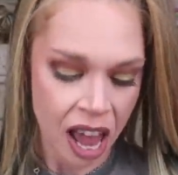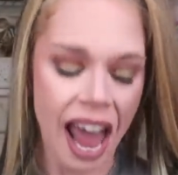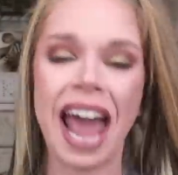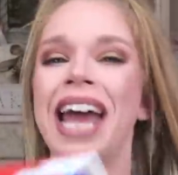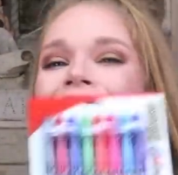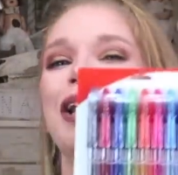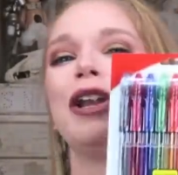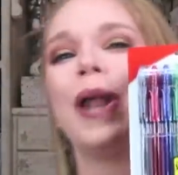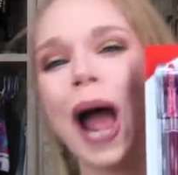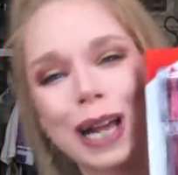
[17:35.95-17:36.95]
And
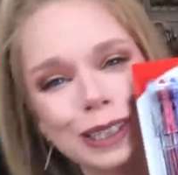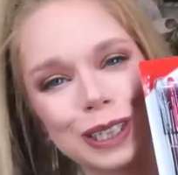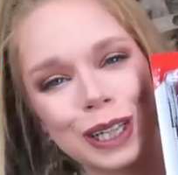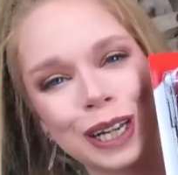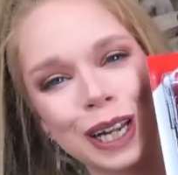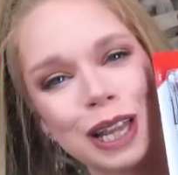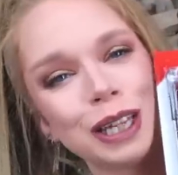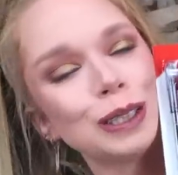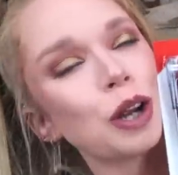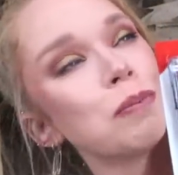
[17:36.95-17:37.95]
lastly,
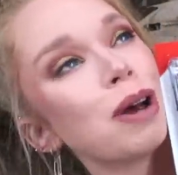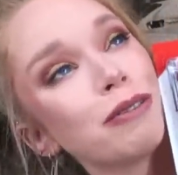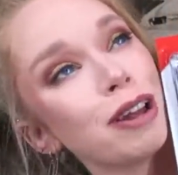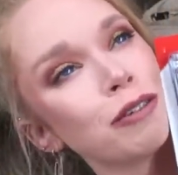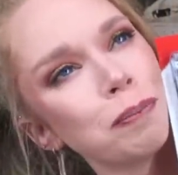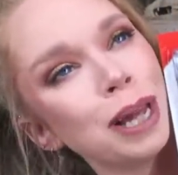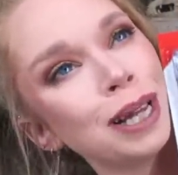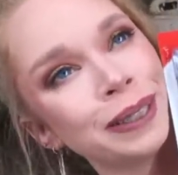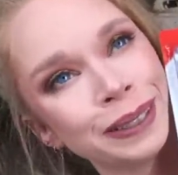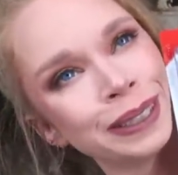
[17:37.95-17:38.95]
these are my favorite
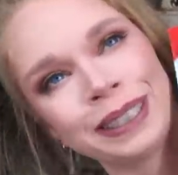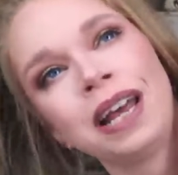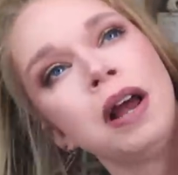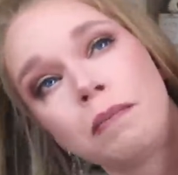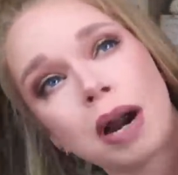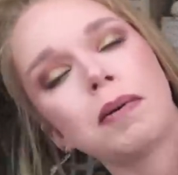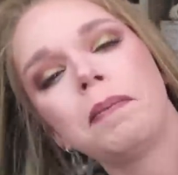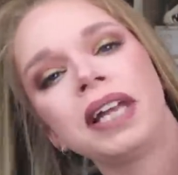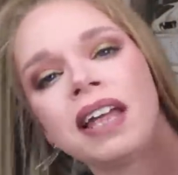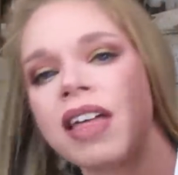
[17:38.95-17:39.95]
pens
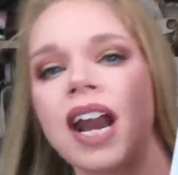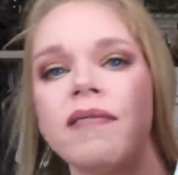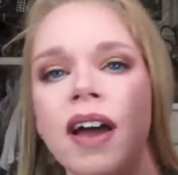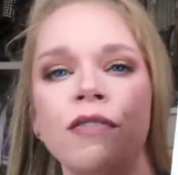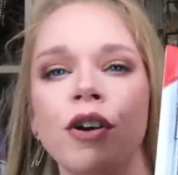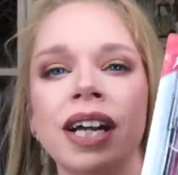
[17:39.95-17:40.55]
probably that have ever